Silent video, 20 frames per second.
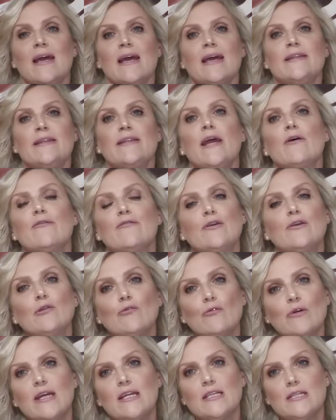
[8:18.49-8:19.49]
Now, if you're
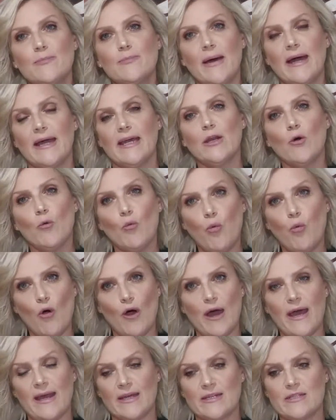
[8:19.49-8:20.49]
looking to paint a
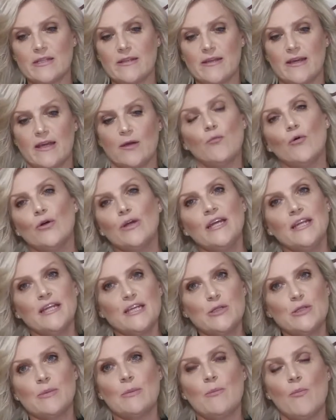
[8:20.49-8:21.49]
white under there, what you need
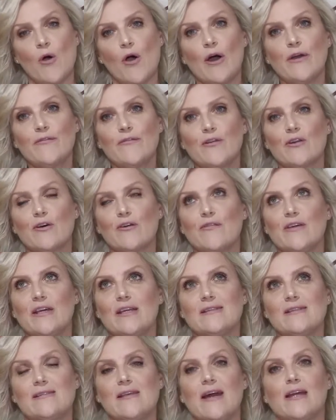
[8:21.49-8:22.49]
to be mindful of
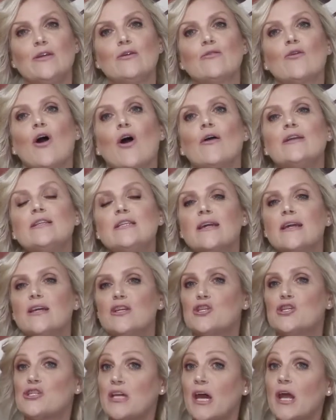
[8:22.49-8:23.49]
is that you're going to get
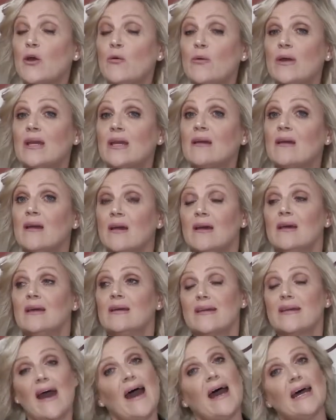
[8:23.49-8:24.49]
shadowing
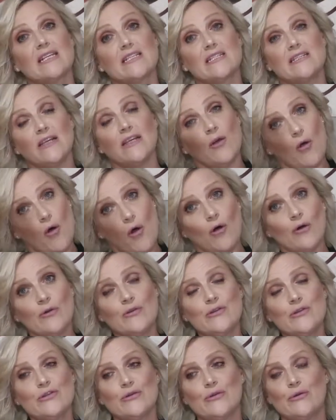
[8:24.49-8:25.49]
casting
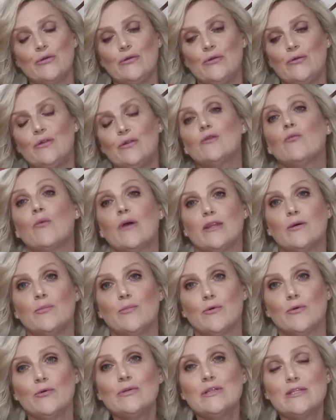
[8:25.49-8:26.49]
onto the
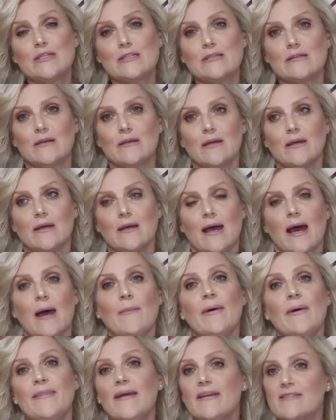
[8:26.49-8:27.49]
weatherboards,
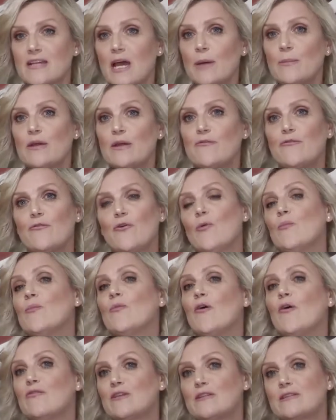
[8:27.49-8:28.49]
and that's coming from
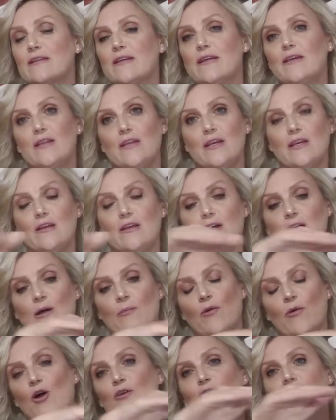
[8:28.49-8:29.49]
obviously the
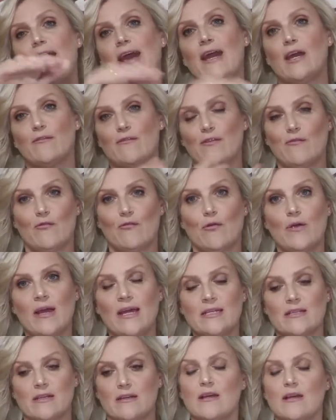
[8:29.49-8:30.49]
overhang of the
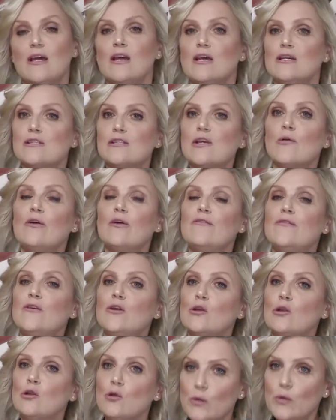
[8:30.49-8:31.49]
veranda. So if you're
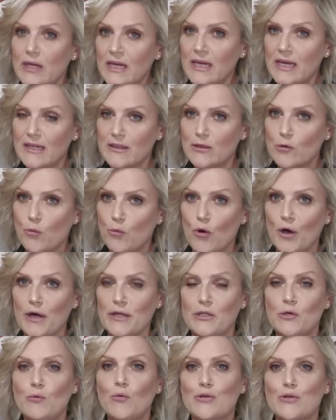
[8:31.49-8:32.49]
looking at the white
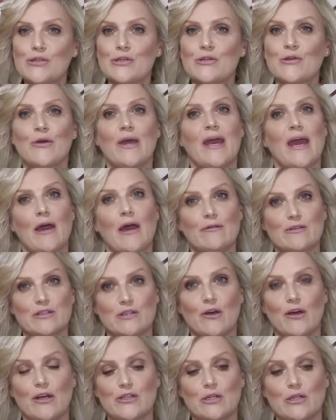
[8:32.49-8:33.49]
and you want to know how it's
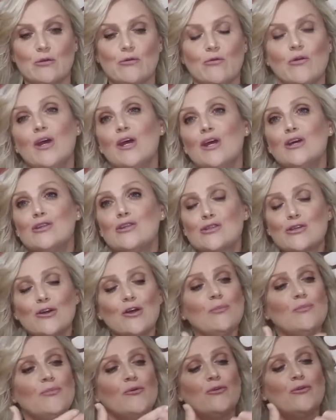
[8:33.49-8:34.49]
going to look,
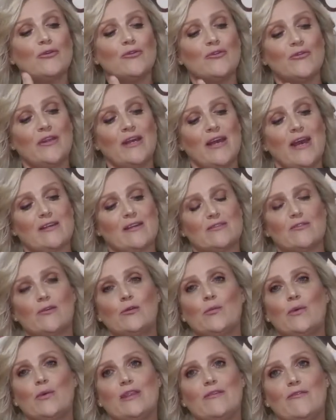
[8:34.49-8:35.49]
don't put it on the outside
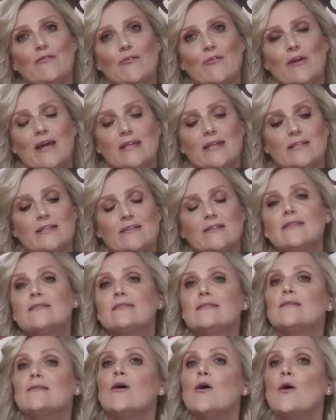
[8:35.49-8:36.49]
where the veranda
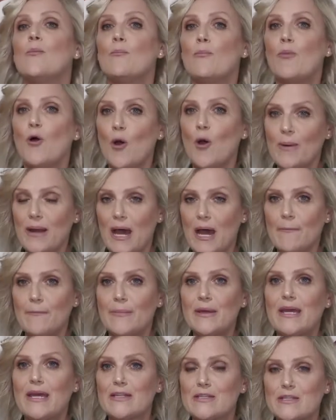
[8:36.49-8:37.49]
sits, pop it up
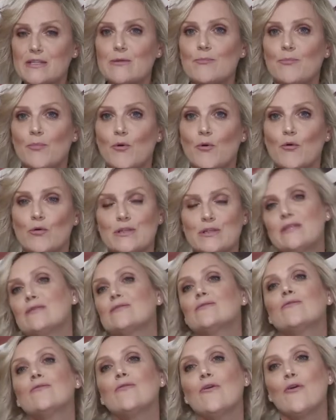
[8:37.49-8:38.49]
against the boards
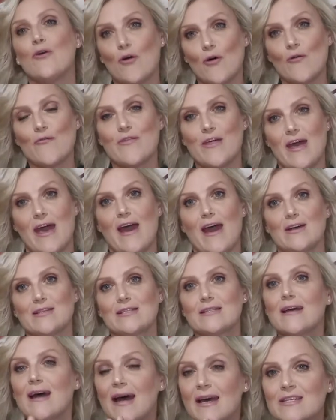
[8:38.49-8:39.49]
of the house
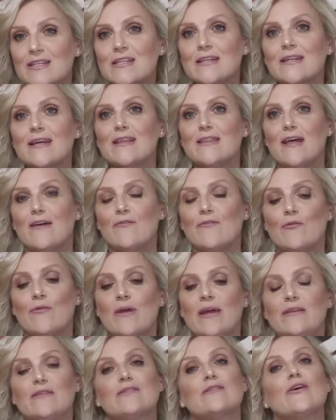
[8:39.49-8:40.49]
underneath that
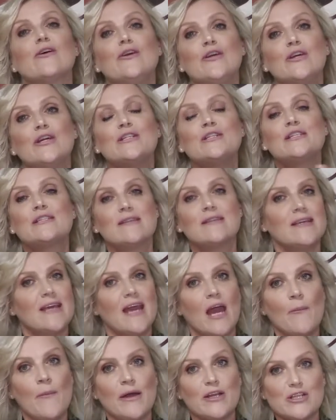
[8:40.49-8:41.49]
veranda, so you can see how
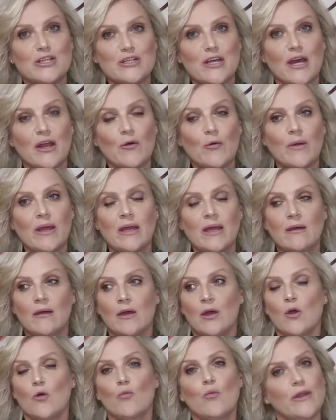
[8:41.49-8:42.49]
much shadowing,
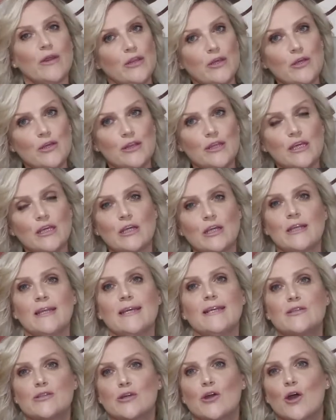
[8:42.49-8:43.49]
whether you think you
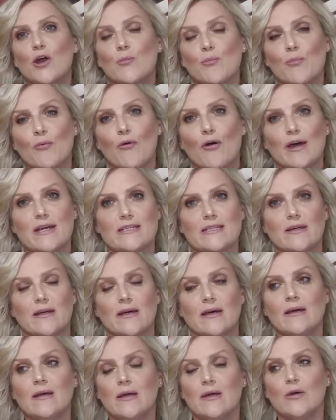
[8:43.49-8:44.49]
need to go
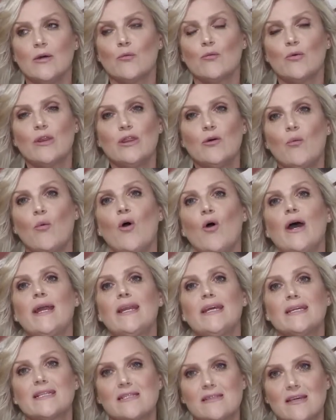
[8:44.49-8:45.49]
brighter with the white,
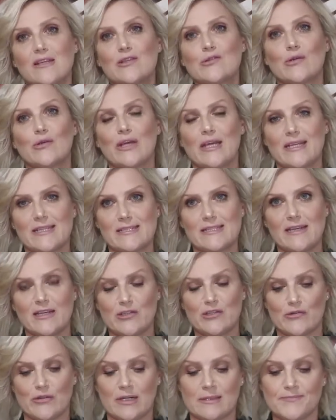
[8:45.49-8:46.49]

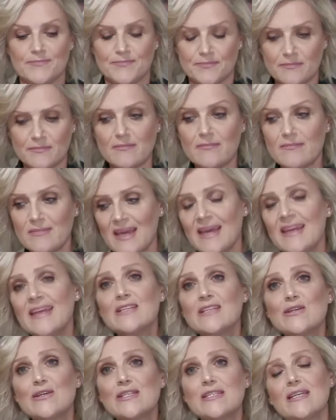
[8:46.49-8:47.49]
etc. And as
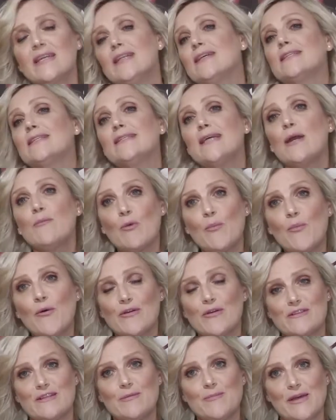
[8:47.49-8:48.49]
I said, a sample
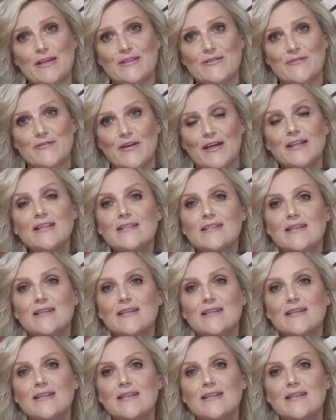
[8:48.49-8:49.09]
pot's your best friend.